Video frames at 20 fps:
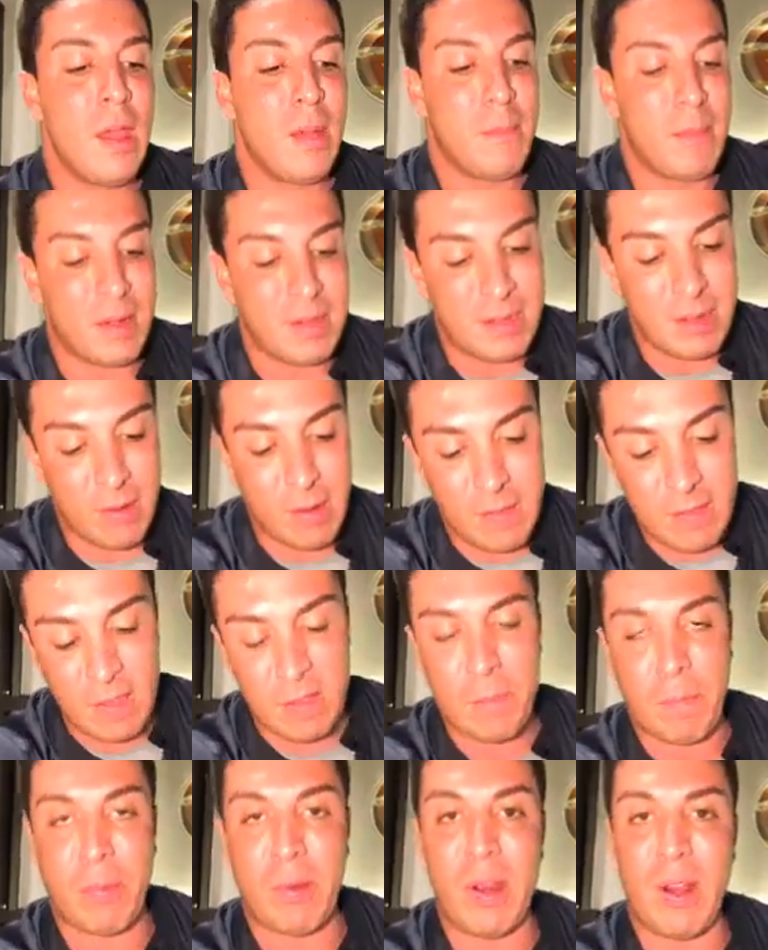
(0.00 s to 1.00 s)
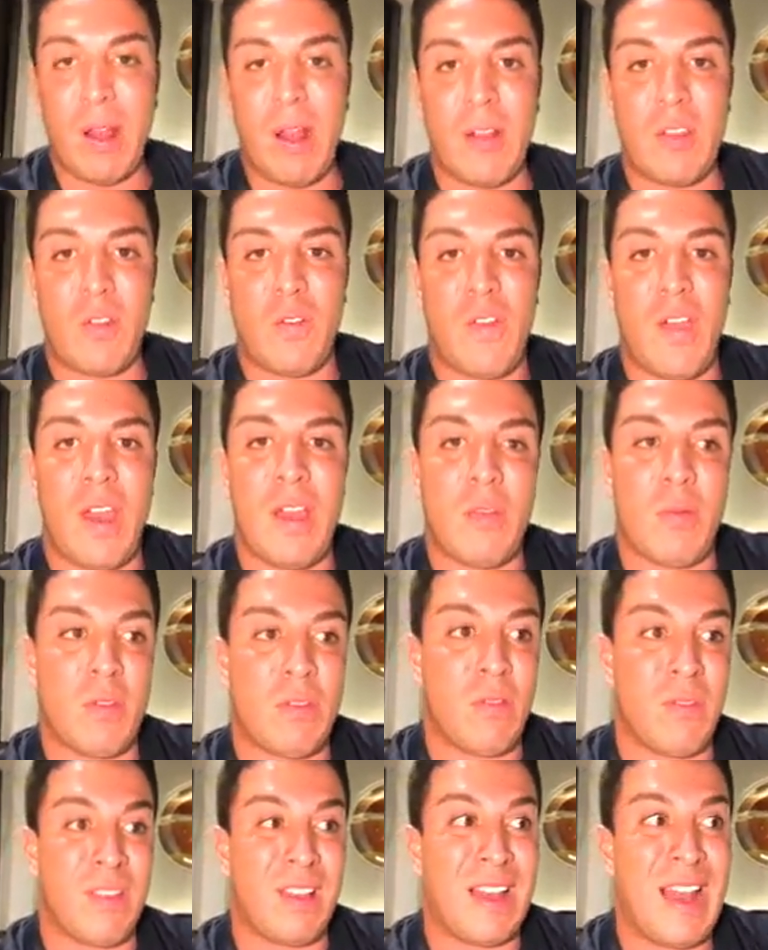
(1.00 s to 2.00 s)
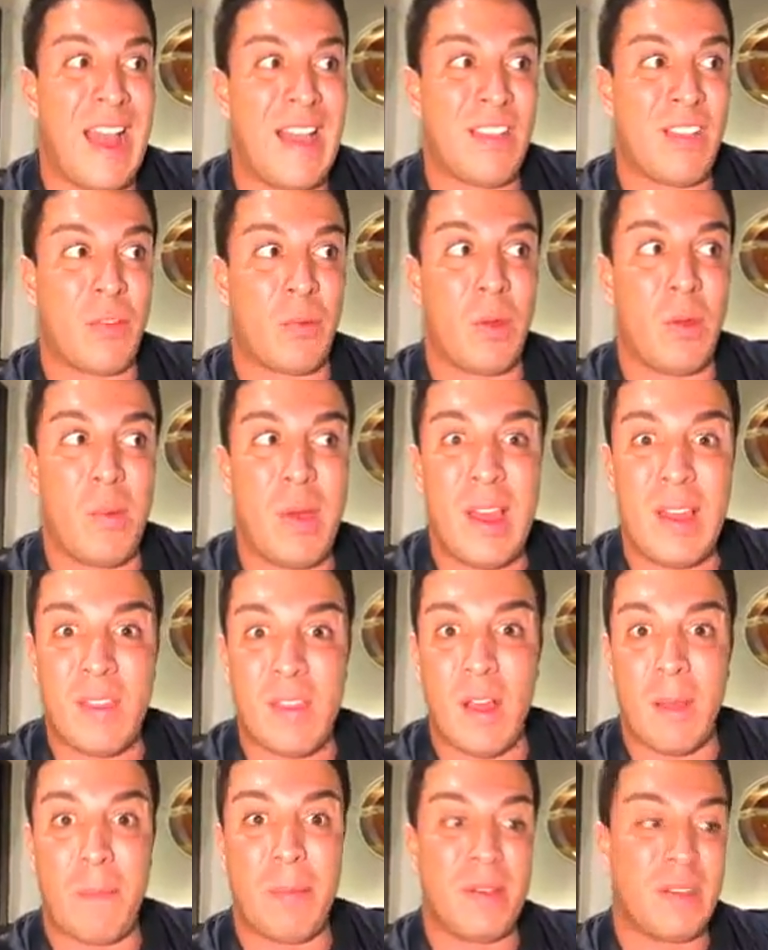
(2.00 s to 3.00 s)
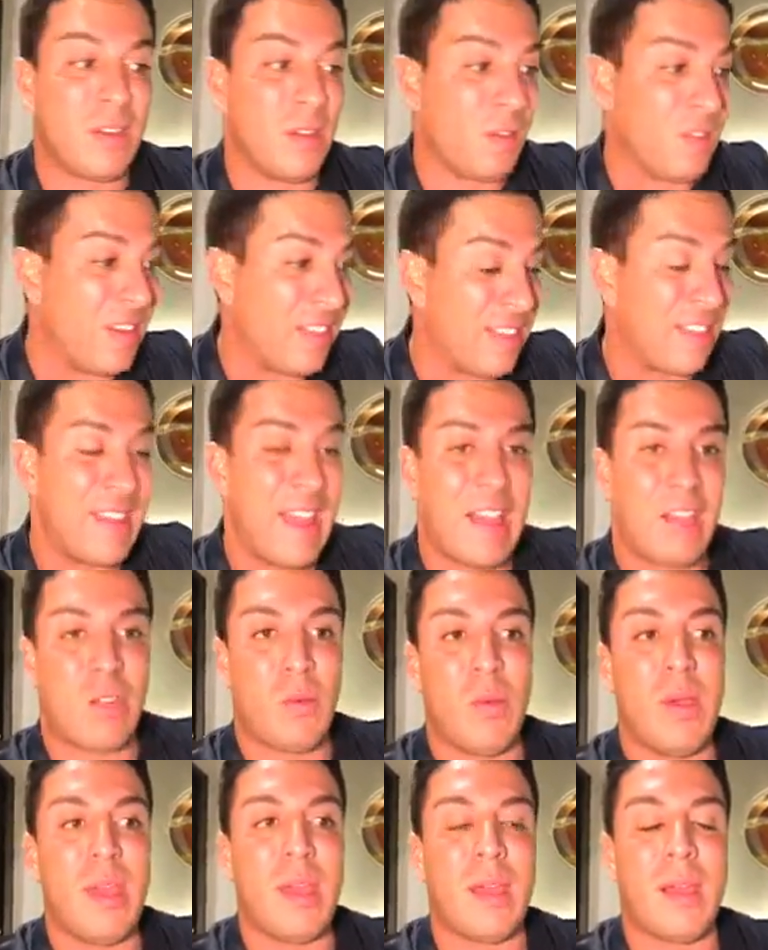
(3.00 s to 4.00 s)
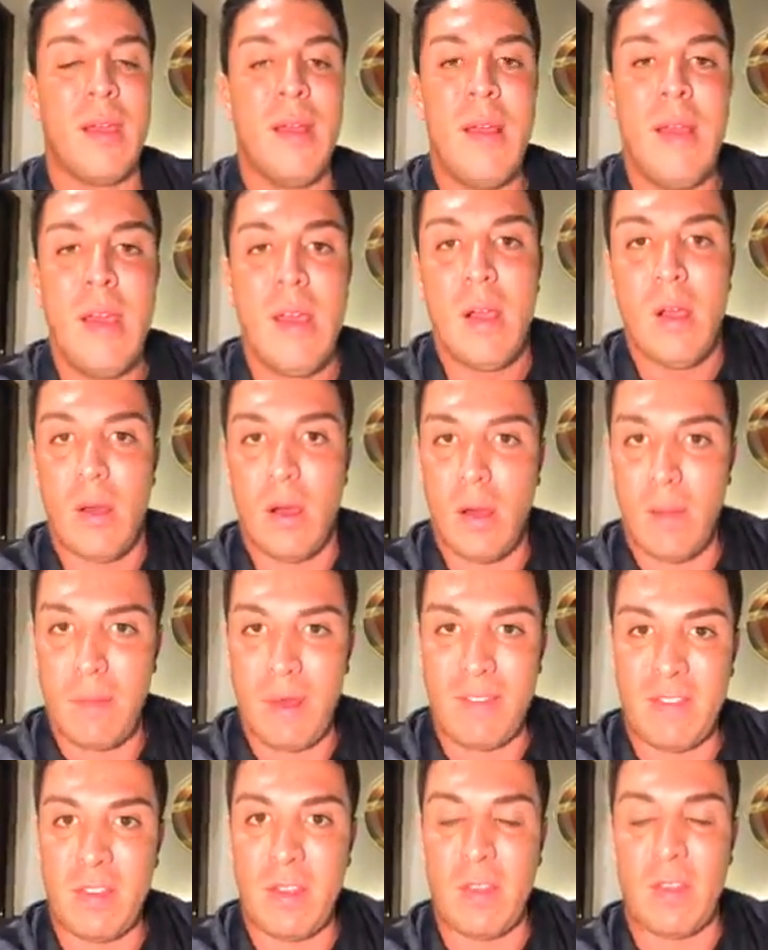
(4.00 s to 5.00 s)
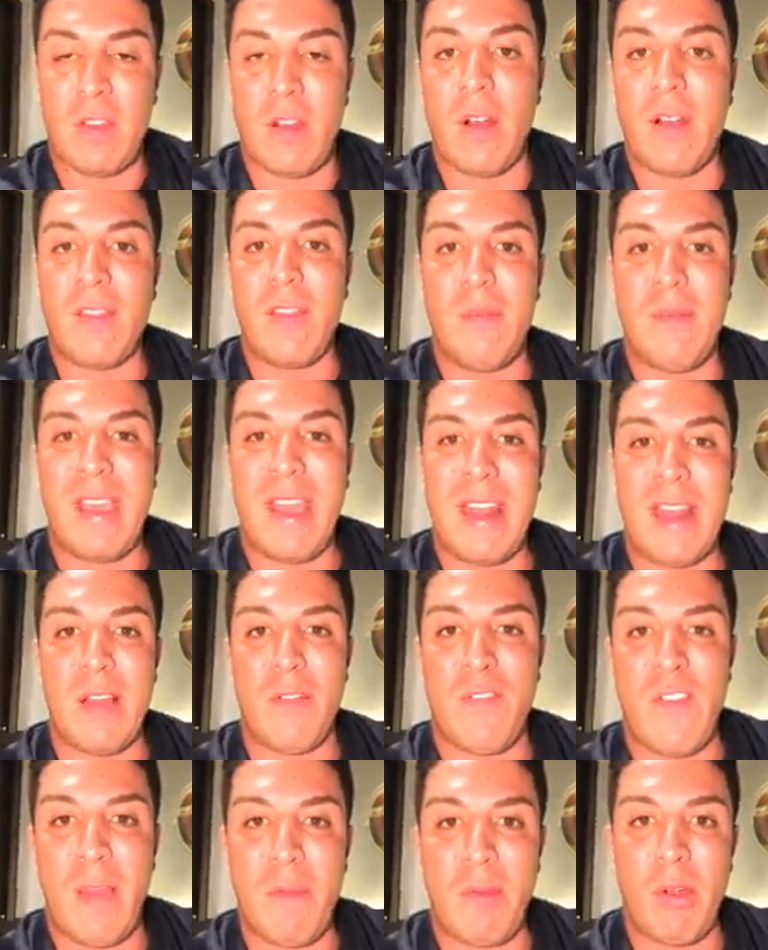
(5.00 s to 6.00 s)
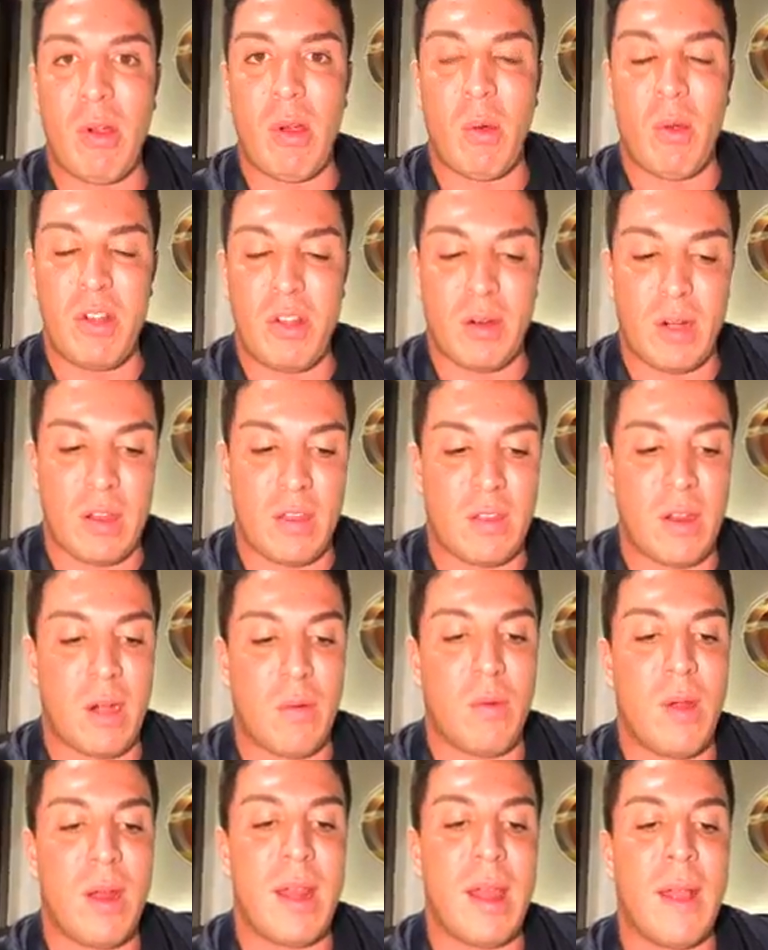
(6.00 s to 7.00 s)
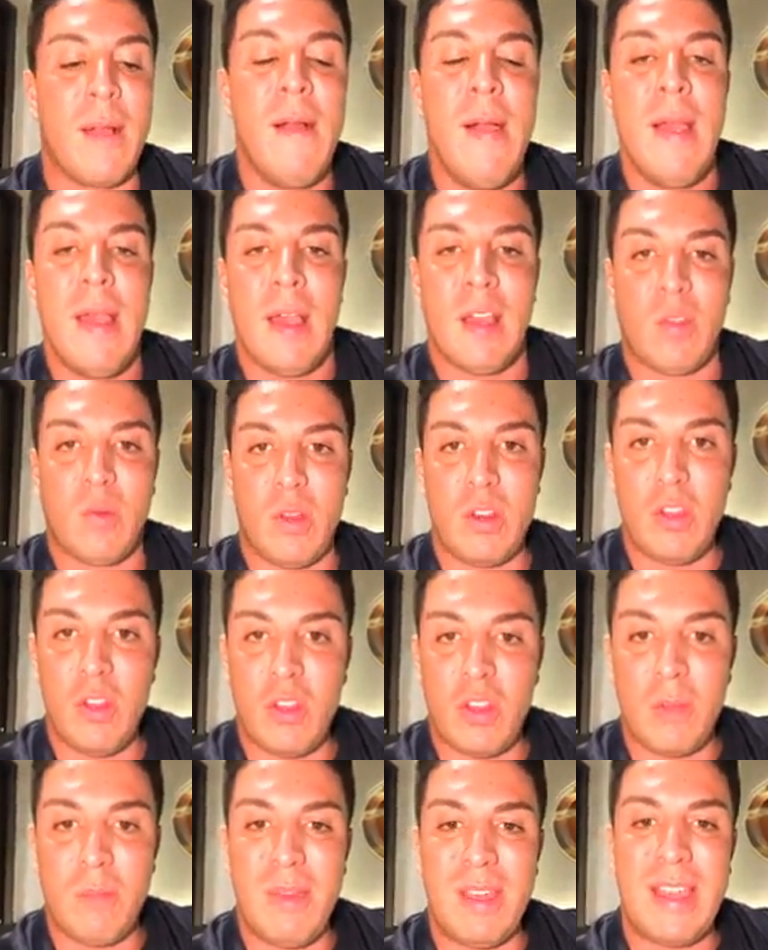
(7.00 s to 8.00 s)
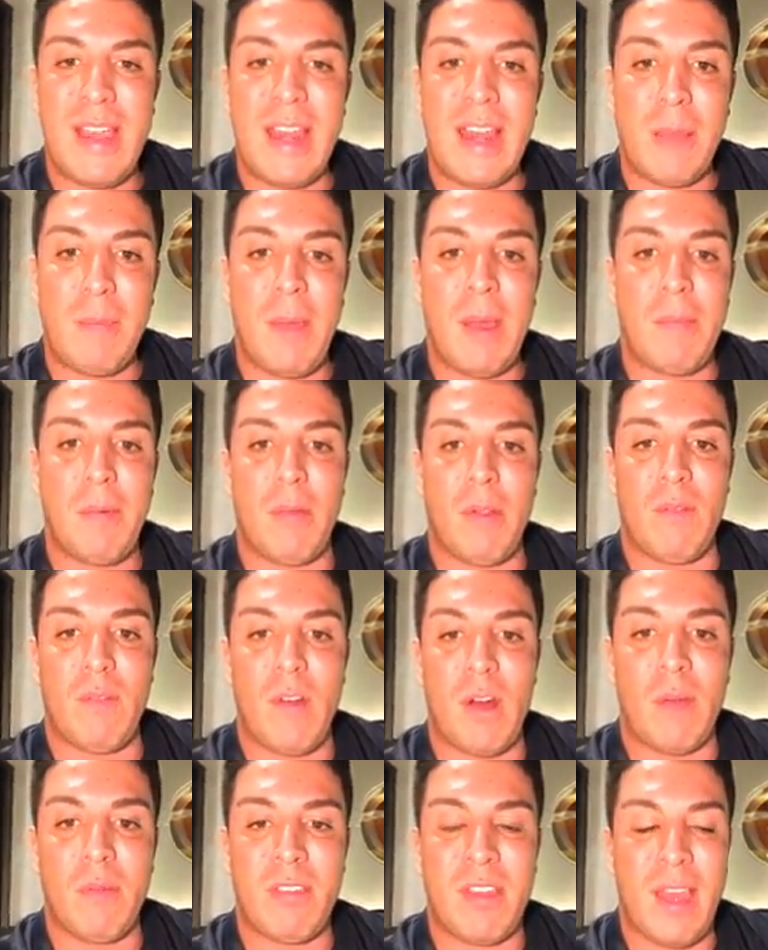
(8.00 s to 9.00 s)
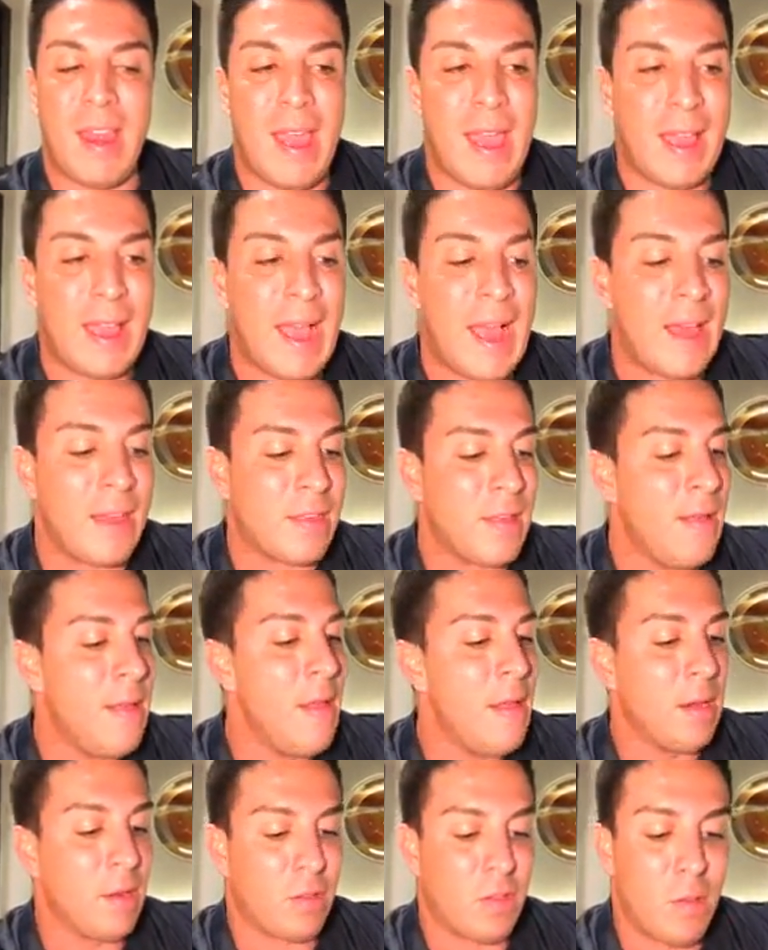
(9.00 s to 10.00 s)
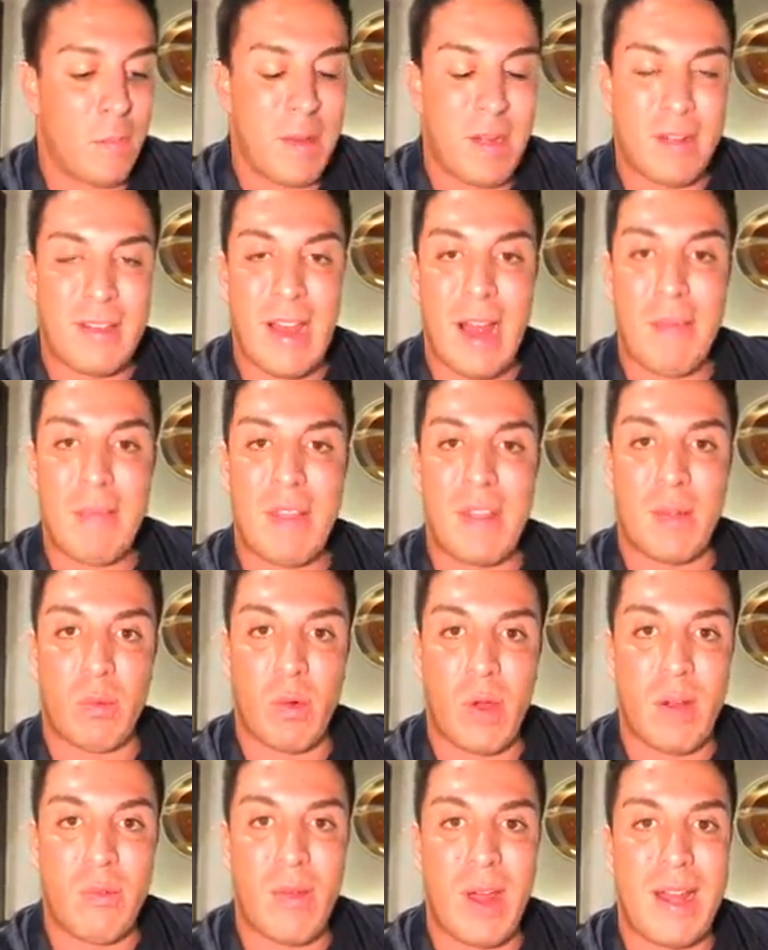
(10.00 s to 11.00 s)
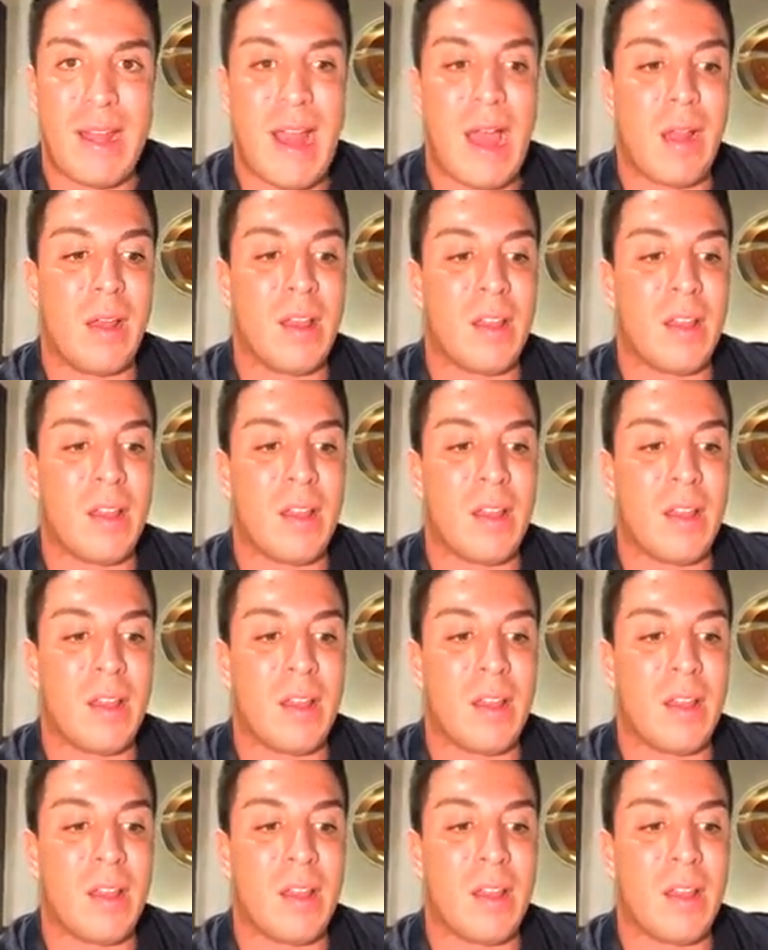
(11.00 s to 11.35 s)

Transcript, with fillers: But during this pre-launch phase, which was the last three weeks up until this next week, uh, starting the beginning of February when you're going to start running, is when you should be getting people involved saying, hey, guys, there's no better time than the run right now.